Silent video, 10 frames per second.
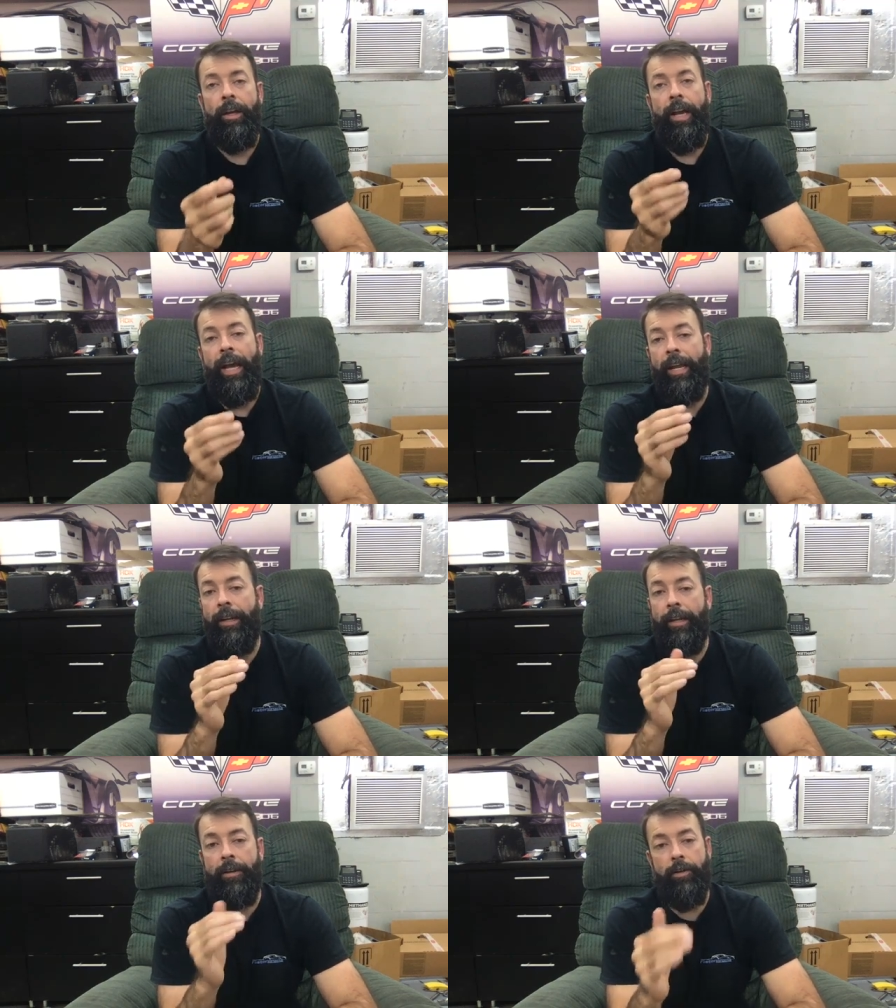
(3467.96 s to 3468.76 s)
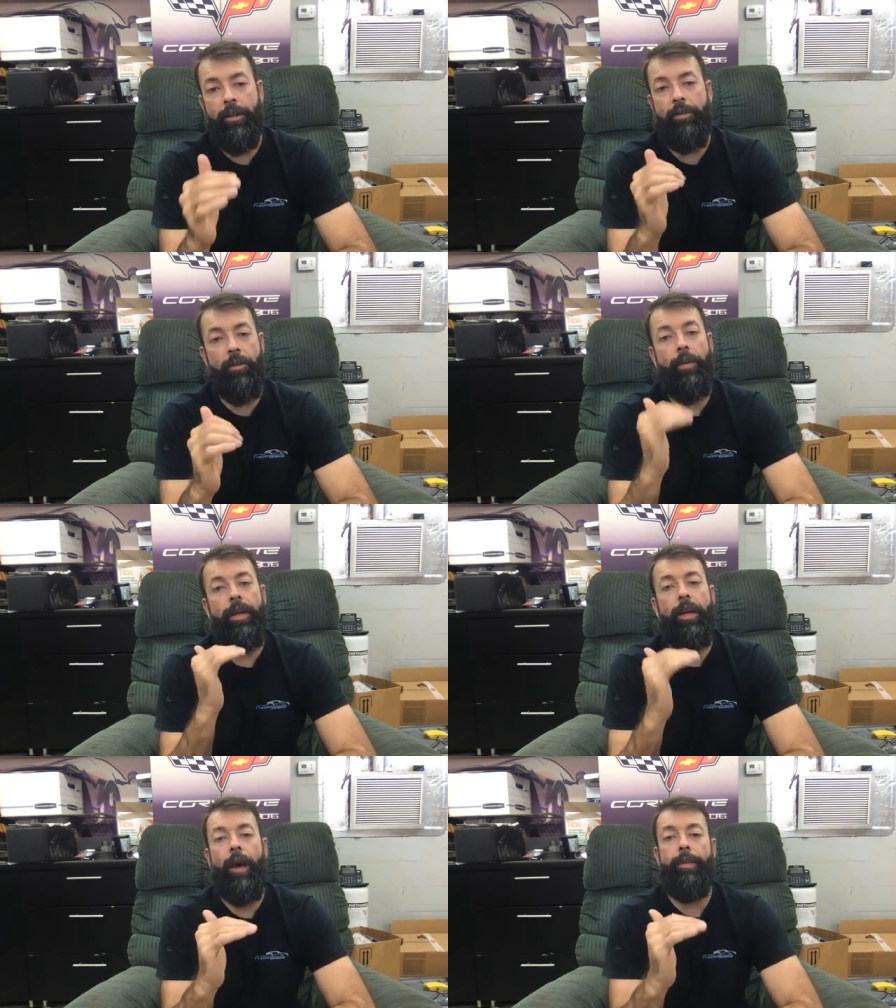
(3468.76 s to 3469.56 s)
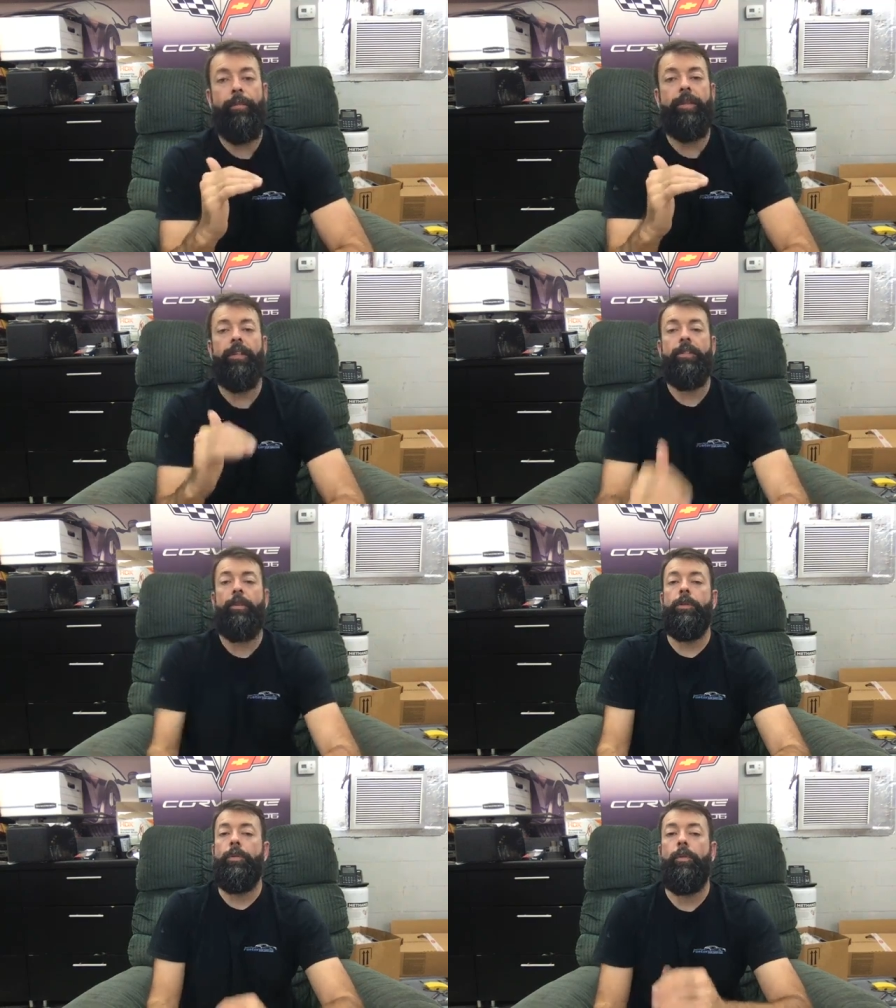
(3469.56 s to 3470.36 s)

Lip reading: And here's a big common misconception.